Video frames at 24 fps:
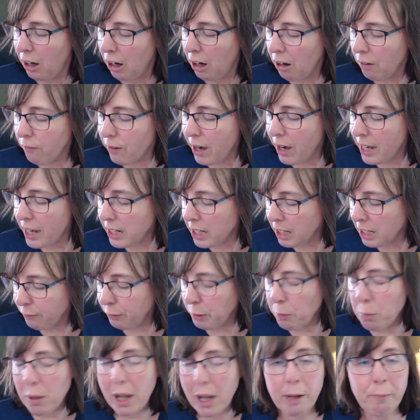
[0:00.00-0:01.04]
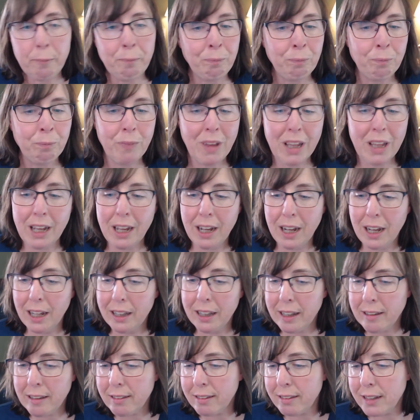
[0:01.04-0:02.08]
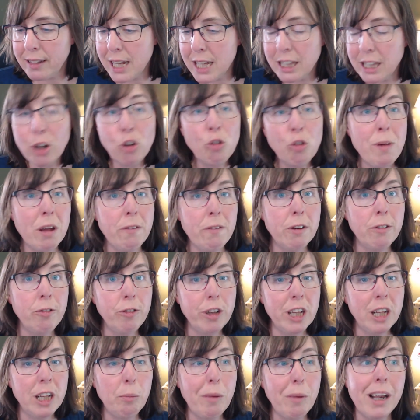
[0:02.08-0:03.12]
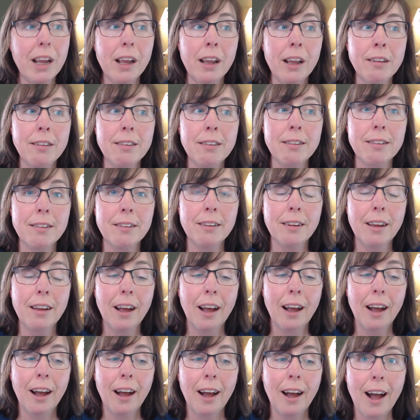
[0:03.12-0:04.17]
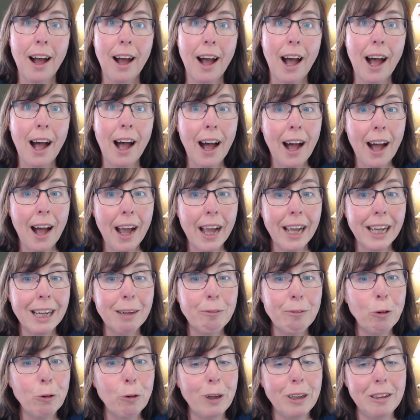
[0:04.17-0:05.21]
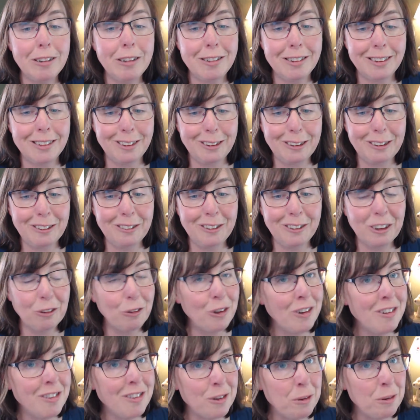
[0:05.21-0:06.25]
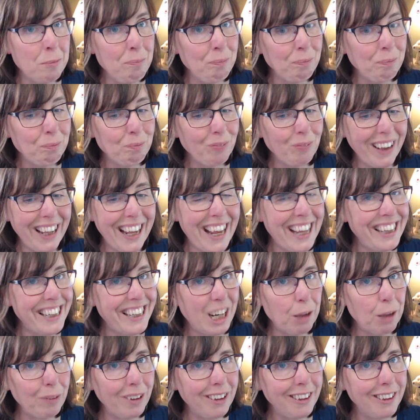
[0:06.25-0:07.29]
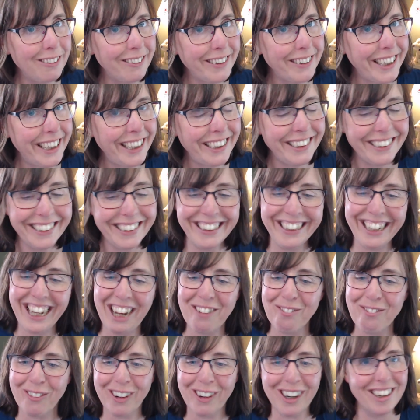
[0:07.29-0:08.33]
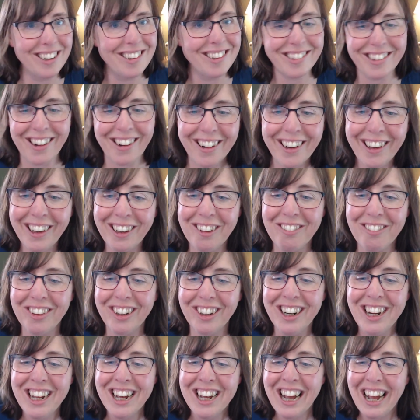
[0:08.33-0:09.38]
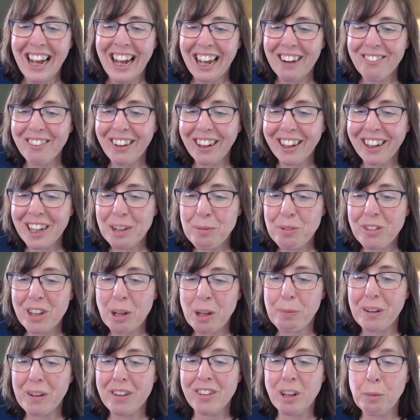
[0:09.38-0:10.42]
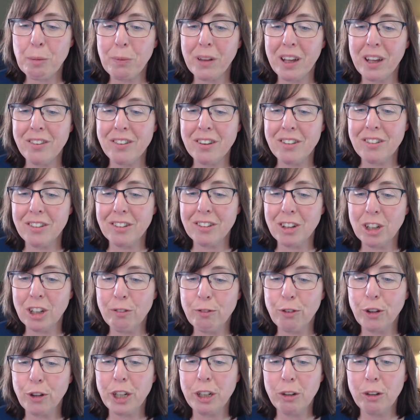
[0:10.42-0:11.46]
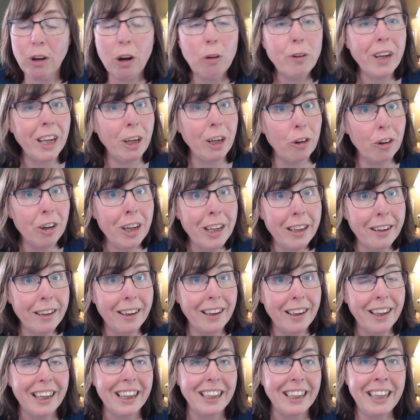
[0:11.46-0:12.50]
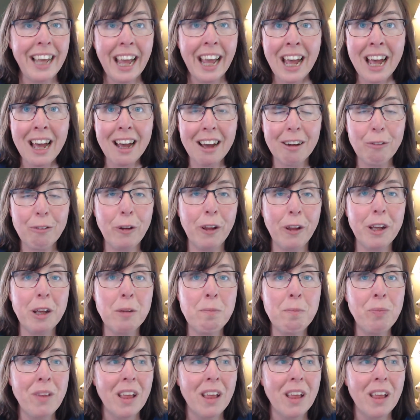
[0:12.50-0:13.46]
Alrighty, everyone. Let's see. There's my 15 minutes. I am going to go consume. And then I'm going to create and we're going to start all over. William, step-by-step lessons, good for you. Okay, good. Yeah, William.